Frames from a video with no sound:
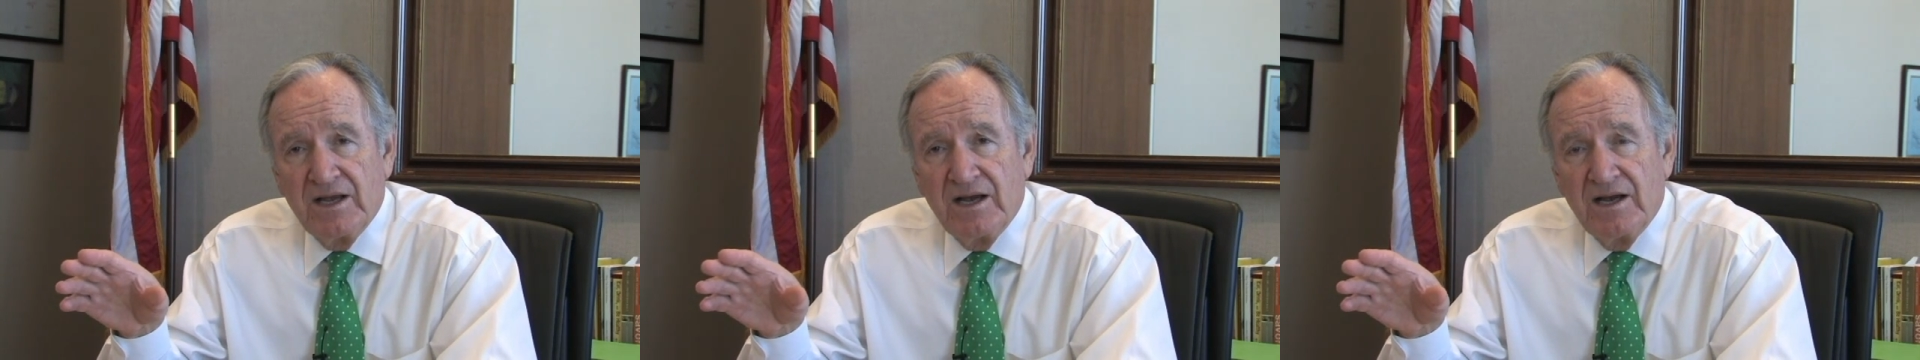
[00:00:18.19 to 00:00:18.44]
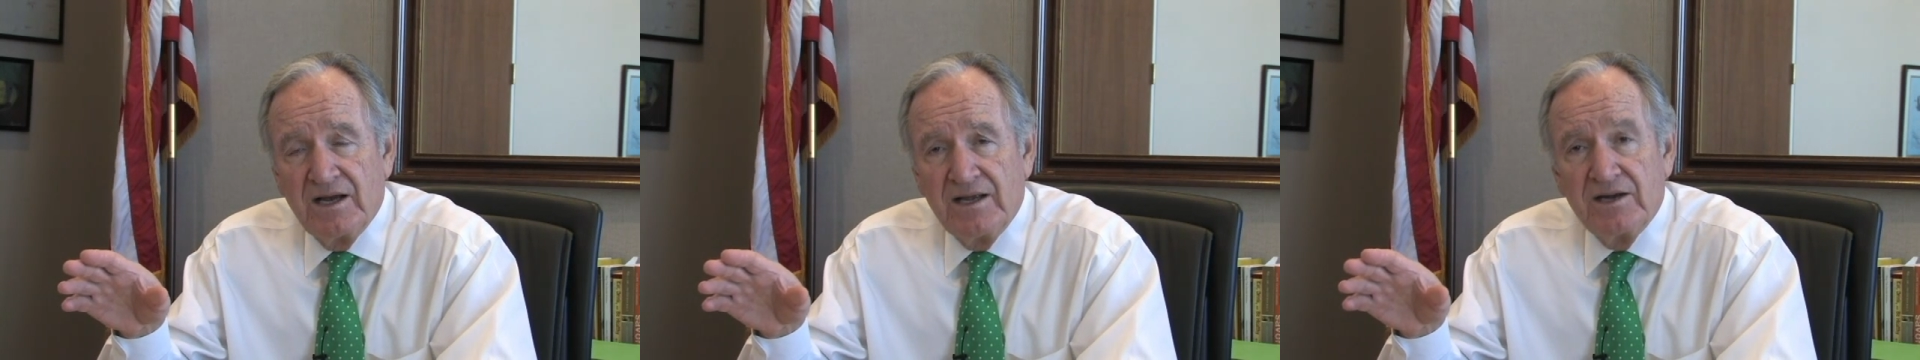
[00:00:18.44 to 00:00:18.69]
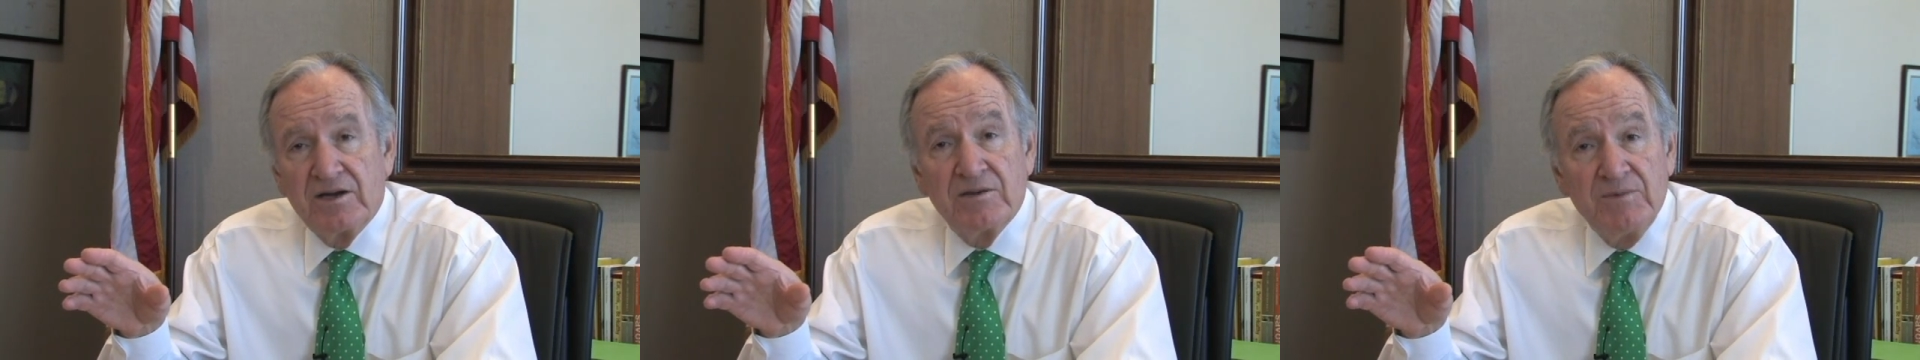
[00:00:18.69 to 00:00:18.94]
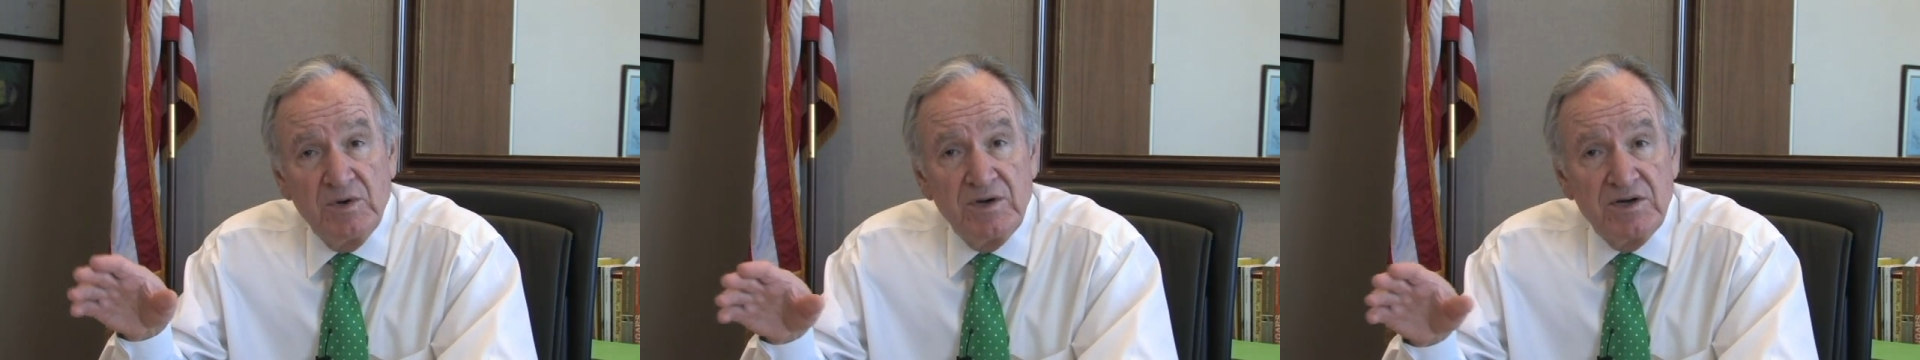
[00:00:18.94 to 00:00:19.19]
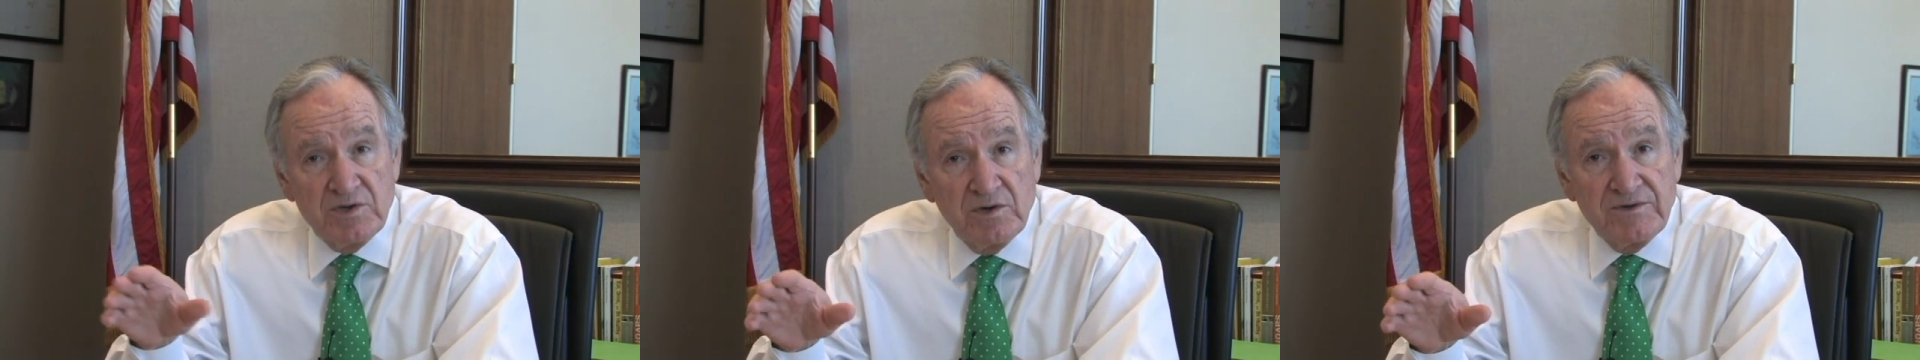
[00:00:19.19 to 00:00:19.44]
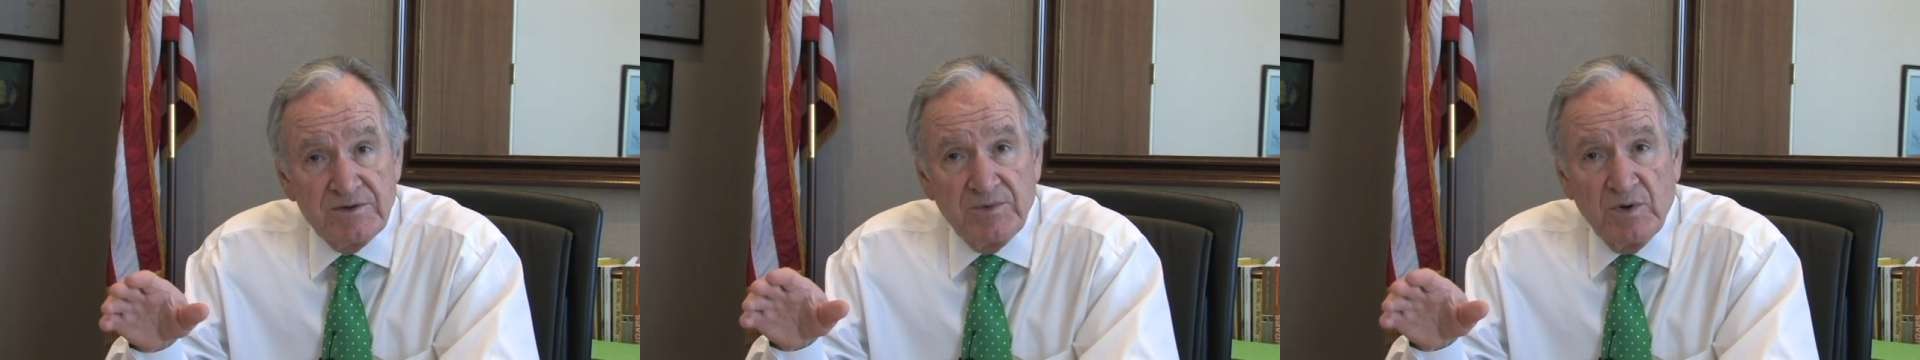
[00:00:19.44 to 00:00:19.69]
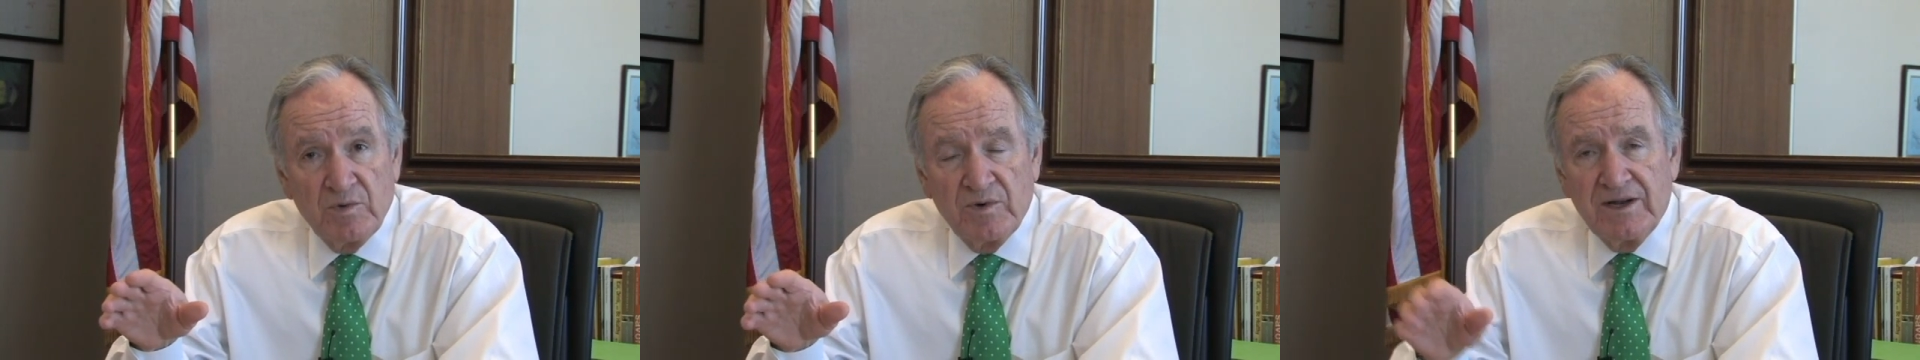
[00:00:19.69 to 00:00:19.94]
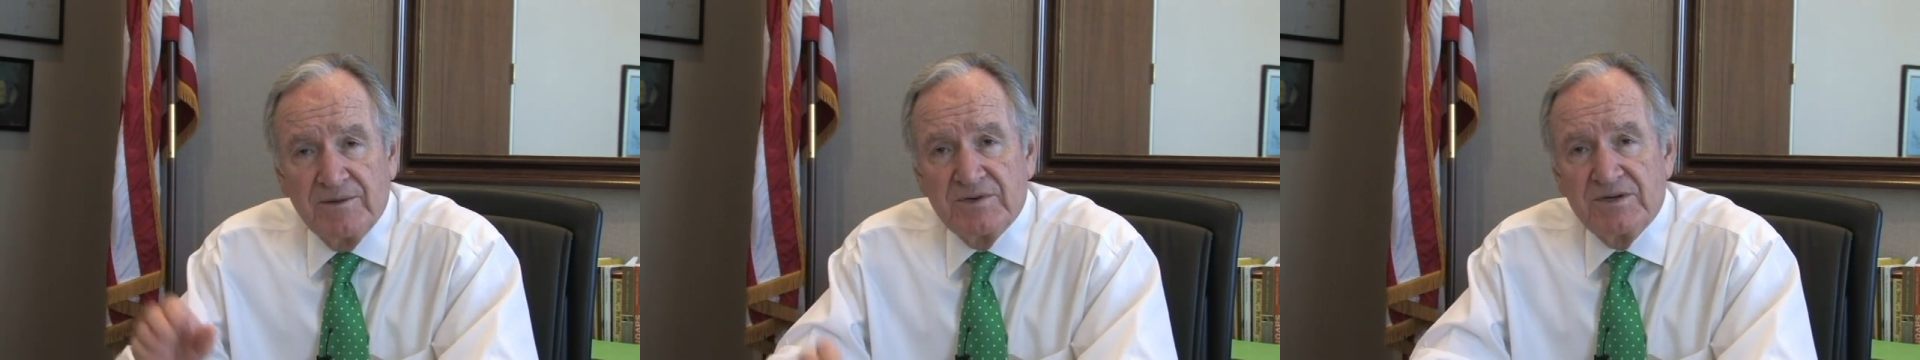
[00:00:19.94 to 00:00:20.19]
uh, in community service
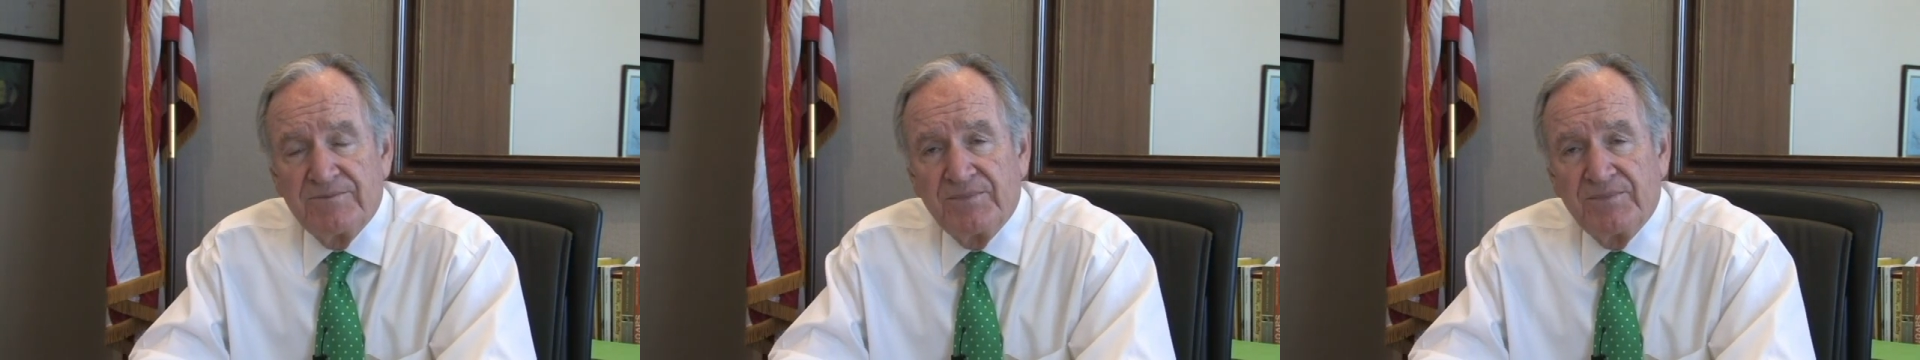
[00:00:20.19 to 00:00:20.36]
programs.